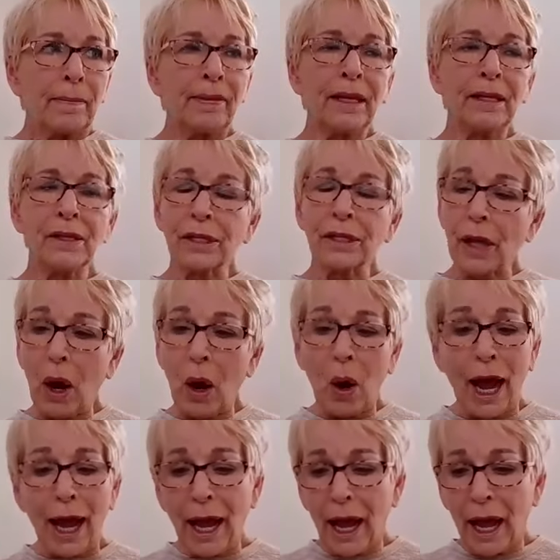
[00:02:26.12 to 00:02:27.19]
And so
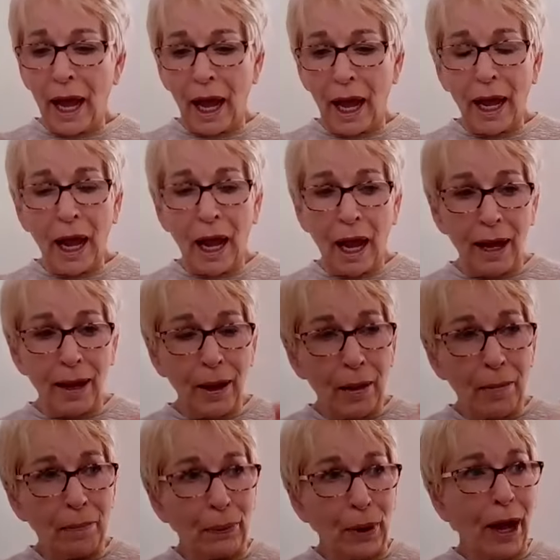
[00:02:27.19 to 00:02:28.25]
I
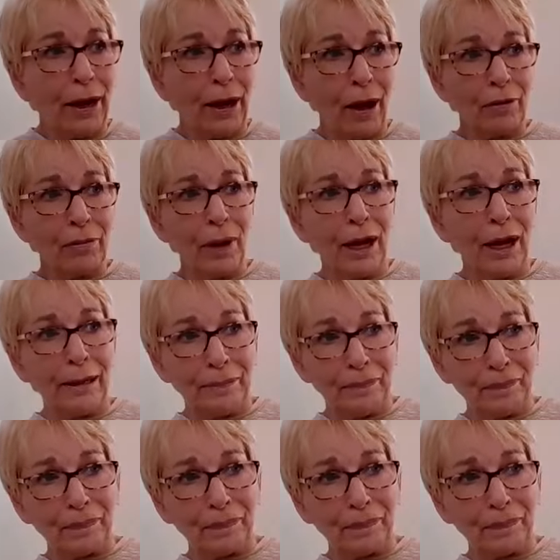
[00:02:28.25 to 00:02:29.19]
brought out my